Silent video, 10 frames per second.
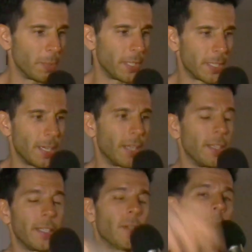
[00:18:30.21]
but it's not
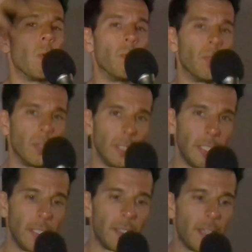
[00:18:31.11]
like
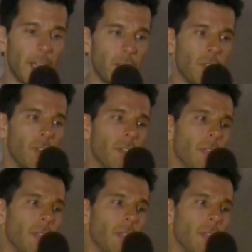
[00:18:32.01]
overly textured.